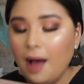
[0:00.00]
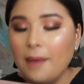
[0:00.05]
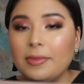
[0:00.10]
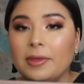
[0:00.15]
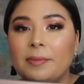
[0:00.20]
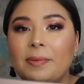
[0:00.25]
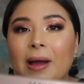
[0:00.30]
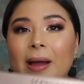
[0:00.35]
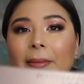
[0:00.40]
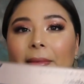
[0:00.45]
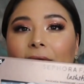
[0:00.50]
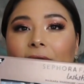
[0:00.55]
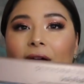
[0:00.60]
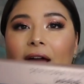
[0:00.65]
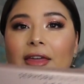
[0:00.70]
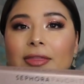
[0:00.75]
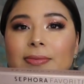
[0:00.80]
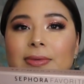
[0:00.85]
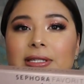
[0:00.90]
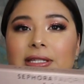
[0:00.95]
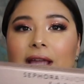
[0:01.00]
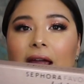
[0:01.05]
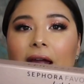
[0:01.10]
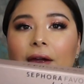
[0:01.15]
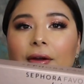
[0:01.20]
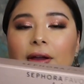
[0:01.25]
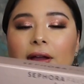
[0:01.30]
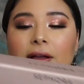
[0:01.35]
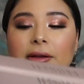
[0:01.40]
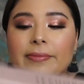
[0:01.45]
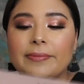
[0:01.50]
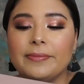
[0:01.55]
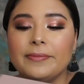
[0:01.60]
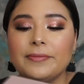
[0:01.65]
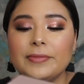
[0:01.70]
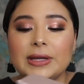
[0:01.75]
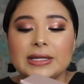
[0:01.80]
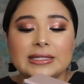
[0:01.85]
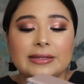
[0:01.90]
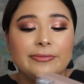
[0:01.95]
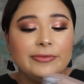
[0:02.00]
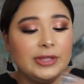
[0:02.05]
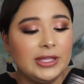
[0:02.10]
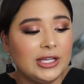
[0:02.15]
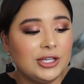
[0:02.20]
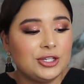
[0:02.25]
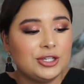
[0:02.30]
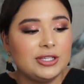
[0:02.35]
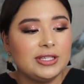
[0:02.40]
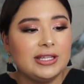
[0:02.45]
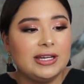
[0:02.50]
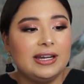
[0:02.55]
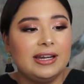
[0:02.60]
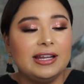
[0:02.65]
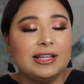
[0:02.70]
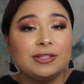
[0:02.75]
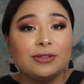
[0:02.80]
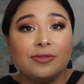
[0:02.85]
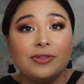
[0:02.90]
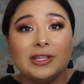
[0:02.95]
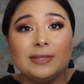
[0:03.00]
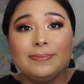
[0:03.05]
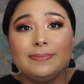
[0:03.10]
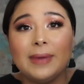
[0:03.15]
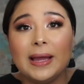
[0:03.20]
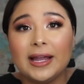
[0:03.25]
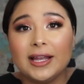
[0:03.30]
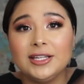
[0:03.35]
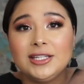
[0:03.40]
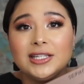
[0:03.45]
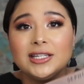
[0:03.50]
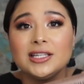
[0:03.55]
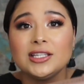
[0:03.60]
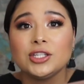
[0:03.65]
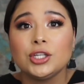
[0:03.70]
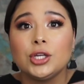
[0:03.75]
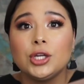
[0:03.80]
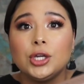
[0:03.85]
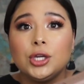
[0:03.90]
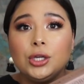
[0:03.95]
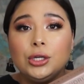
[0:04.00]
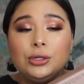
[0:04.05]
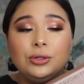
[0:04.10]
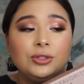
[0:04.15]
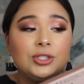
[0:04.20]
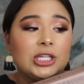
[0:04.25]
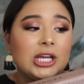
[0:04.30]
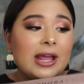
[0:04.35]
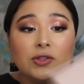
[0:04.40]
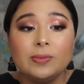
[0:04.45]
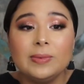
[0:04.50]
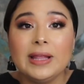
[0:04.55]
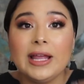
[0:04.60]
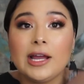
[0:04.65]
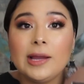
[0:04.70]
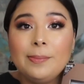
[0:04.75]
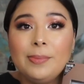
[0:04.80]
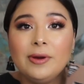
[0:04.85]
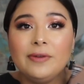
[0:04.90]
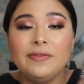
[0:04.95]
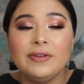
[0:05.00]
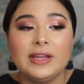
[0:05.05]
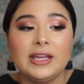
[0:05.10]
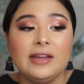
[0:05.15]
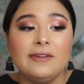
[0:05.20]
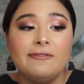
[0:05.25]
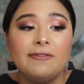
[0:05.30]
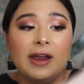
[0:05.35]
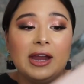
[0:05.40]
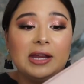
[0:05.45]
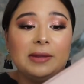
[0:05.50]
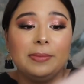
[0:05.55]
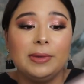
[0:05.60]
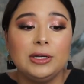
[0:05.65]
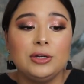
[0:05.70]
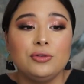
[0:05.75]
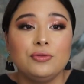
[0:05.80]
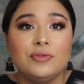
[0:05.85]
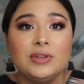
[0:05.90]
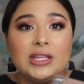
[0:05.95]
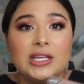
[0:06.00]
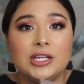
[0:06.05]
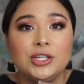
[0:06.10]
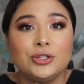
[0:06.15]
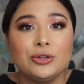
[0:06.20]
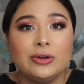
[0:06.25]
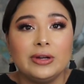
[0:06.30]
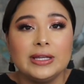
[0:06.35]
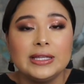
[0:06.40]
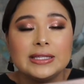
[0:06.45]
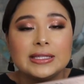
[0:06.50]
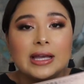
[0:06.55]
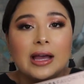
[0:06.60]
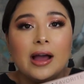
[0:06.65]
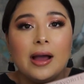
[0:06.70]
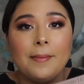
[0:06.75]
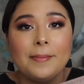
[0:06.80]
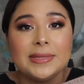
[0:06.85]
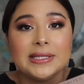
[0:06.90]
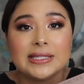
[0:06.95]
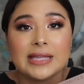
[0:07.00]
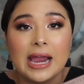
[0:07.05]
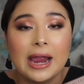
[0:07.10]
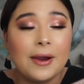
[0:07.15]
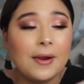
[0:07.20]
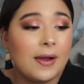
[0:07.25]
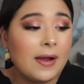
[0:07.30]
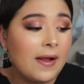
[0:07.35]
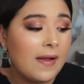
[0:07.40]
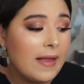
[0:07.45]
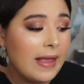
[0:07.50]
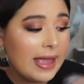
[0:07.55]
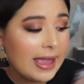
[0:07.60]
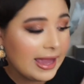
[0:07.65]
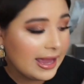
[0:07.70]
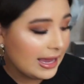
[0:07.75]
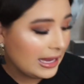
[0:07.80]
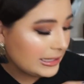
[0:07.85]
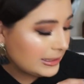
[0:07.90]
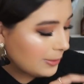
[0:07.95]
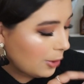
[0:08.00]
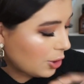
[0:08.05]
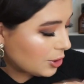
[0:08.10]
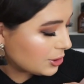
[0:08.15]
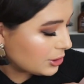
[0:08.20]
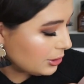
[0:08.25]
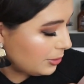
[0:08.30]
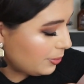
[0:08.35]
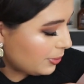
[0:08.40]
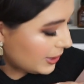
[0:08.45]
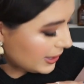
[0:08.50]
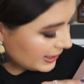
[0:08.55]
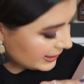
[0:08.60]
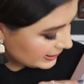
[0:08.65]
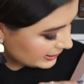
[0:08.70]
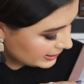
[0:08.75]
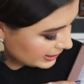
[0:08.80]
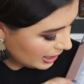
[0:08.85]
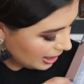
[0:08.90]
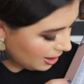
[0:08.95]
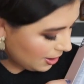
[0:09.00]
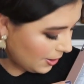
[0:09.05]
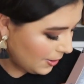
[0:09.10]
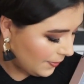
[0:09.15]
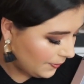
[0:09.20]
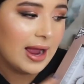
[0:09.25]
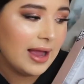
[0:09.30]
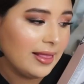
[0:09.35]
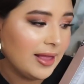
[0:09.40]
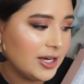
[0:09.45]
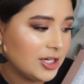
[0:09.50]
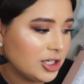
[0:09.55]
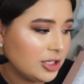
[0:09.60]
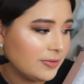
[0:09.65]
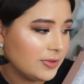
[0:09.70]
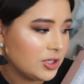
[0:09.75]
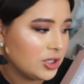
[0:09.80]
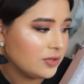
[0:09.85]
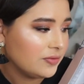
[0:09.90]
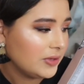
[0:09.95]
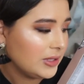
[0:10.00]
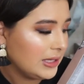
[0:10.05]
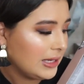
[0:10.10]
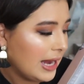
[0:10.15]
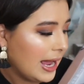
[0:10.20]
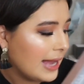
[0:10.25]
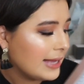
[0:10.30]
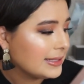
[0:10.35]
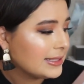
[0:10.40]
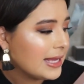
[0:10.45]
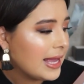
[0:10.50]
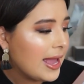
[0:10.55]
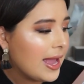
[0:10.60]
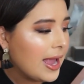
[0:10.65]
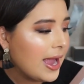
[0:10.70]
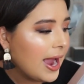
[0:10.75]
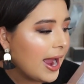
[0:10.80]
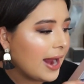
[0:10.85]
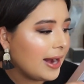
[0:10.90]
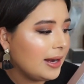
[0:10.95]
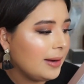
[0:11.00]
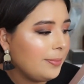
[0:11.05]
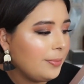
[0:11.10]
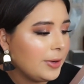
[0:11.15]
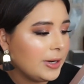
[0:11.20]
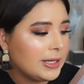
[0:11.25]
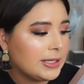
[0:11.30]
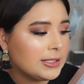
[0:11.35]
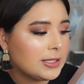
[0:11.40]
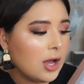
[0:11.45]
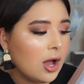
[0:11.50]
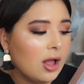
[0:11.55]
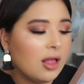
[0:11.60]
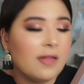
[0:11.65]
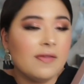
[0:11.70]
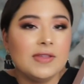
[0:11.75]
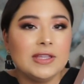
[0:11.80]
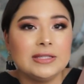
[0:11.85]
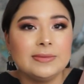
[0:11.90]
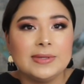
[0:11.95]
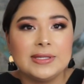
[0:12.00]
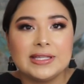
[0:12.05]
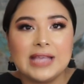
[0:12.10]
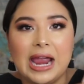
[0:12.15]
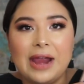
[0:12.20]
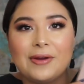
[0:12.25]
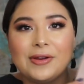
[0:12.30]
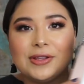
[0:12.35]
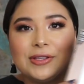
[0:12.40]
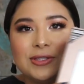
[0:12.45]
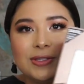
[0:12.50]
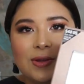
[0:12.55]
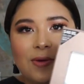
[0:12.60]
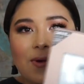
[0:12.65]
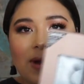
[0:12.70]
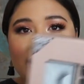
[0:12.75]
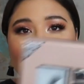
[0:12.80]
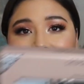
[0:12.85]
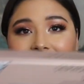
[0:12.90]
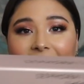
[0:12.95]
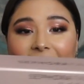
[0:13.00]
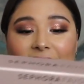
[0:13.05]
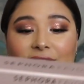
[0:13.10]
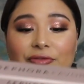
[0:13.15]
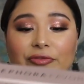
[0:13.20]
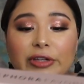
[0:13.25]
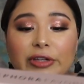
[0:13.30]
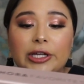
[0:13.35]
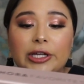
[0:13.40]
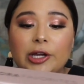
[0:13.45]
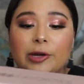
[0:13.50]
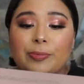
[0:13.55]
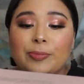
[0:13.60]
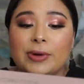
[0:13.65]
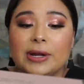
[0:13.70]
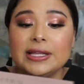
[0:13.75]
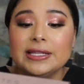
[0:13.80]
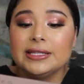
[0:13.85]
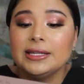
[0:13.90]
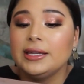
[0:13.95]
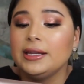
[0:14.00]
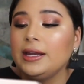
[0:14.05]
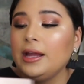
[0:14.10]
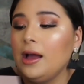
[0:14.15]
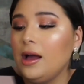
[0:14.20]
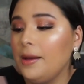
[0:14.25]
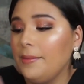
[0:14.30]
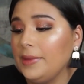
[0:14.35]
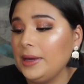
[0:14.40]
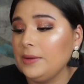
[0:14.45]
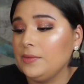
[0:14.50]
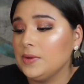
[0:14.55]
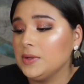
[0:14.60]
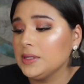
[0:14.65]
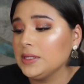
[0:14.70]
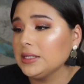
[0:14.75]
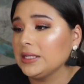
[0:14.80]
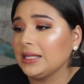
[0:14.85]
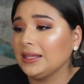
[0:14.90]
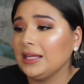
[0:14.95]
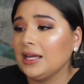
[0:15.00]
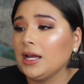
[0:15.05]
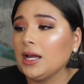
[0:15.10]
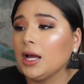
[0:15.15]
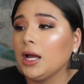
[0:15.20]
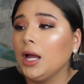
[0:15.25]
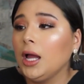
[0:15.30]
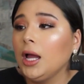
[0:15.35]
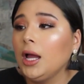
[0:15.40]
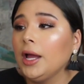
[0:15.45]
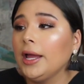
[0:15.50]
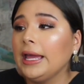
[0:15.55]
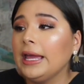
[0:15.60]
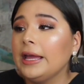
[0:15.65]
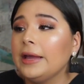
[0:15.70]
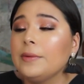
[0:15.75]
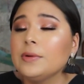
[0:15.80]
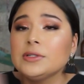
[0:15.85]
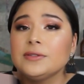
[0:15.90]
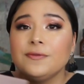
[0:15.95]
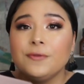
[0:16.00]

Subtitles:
the Pat McGrath mascara because I'm really interested in it. So this packaging is huge. This would be like a perfect gift for anybody who really enjoys mascara. It also brings eyelashes, which is really nice, and it brings all of these mascaras. So I think it's a good present. It was, I think, it was